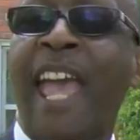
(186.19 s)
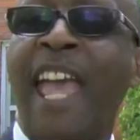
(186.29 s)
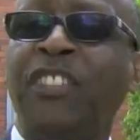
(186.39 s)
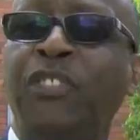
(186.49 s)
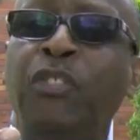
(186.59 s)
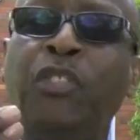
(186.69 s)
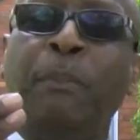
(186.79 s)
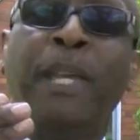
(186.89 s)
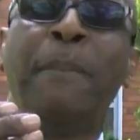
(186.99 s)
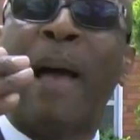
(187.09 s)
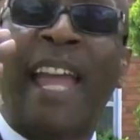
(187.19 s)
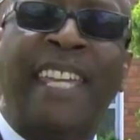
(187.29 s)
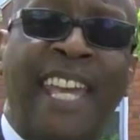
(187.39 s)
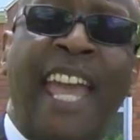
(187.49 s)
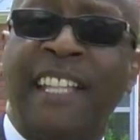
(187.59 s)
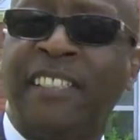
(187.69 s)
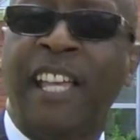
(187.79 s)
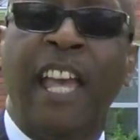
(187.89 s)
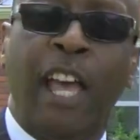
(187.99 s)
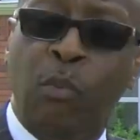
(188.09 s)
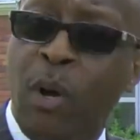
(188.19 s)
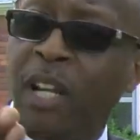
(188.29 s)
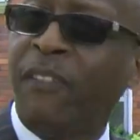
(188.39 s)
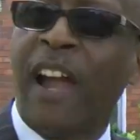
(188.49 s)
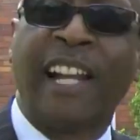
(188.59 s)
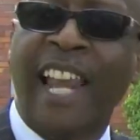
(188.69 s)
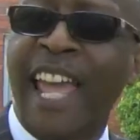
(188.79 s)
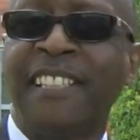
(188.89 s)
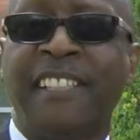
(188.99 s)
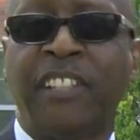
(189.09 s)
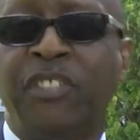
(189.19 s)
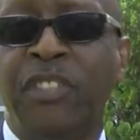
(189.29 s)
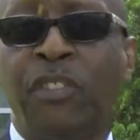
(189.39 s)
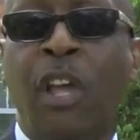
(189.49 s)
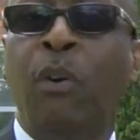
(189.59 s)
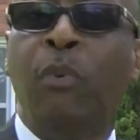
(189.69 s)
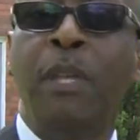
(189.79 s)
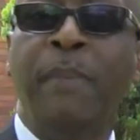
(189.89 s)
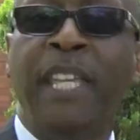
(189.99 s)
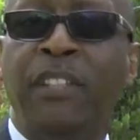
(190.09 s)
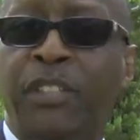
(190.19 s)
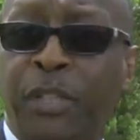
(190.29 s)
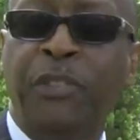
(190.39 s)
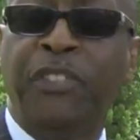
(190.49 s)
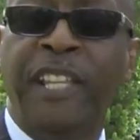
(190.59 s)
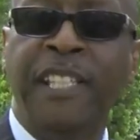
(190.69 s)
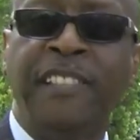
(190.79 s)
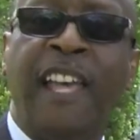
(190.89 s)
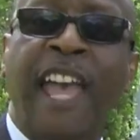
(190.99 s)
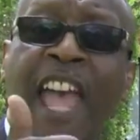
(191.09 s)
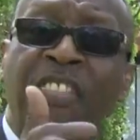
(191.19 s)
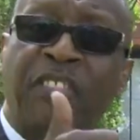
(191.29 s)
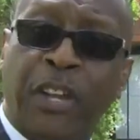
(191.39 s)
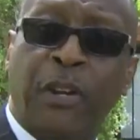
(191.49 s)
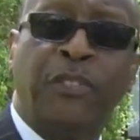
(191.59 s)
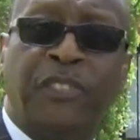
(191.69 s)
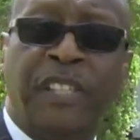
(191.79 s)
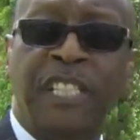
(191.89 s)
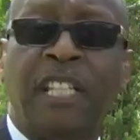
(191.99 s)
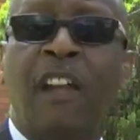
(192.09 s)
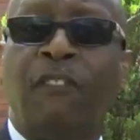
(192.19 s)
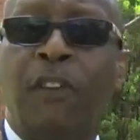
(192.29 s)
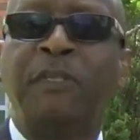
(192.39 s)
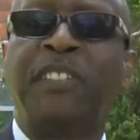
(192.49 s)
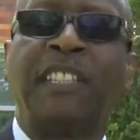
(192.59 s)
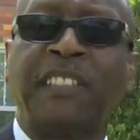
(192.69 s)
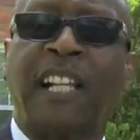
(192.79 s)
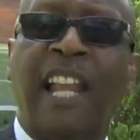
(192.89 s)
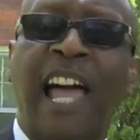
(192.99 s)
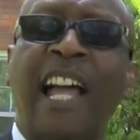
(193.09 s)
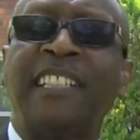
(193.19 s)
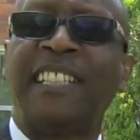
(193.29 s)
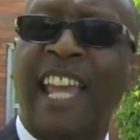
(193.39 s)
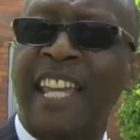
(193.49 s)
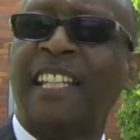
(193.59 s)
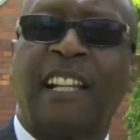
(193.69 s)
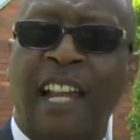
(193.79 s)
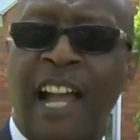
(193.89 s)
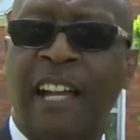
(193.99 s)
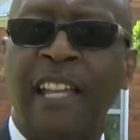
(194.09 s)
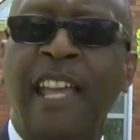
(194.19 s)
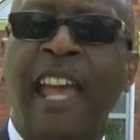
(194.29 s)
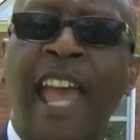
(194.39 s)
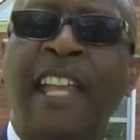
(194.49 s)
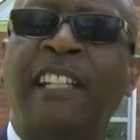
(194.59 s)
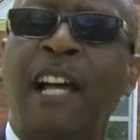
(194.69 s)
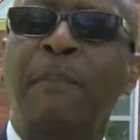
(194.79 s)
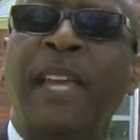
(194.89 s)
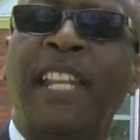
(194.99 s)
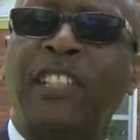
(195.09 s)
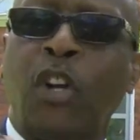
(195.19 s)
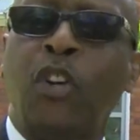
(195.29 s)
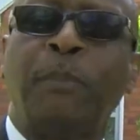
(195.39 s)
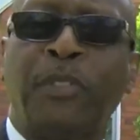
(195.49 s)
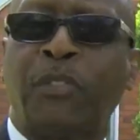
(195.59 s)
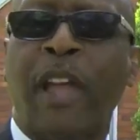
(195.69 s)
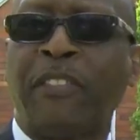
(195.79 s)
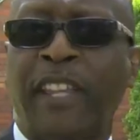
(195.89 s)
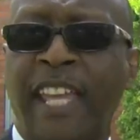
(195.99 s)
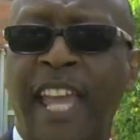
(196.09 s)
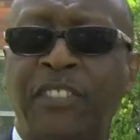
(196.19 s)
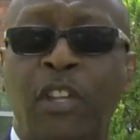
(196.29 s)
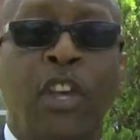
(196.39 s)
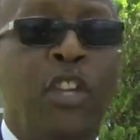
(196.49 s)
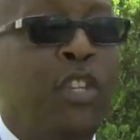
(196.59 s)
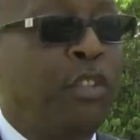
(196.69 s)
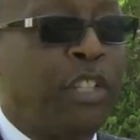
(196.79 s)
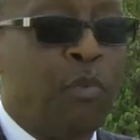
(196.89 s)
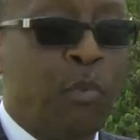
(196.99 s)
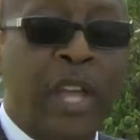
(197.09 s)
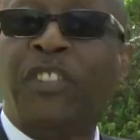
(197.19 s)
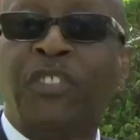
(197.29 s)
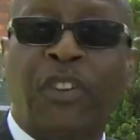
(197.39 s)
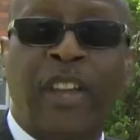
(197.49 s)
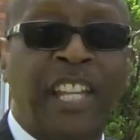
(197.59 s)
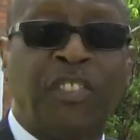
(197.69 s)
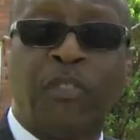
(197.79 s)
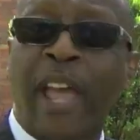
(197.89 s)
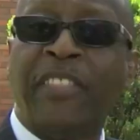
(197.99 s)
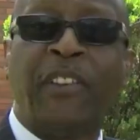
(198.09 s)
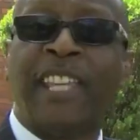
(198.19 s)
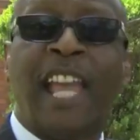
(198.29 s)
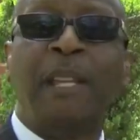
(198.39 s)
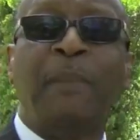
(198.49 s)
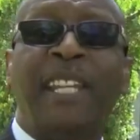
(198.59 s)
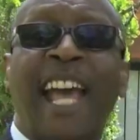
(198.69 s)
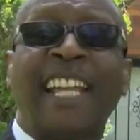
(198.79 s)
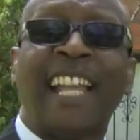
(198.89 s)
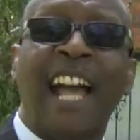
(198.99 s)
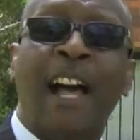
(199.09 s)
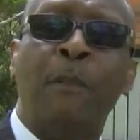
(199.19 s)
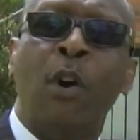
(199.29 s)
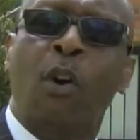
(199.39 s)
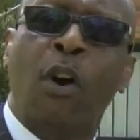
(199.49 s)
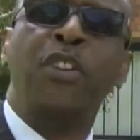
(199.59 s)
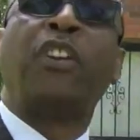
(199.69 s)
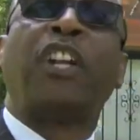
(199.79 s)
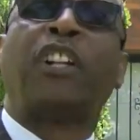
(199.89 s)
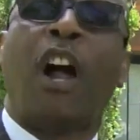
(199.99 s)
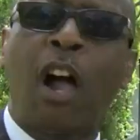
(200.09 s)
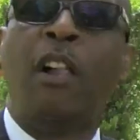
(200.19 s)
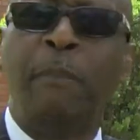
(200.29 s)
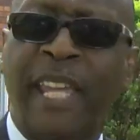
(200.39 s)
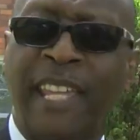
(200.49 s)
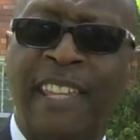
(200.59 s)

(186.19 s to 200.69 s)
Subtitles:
ask you to be my guest at one of our class sessions. We meet Tuesdays and Thursdays from 6 o'clock to 8 o'clock. And come in as Herb Strather guest. You can register at stratheracademy.com, or you can call me,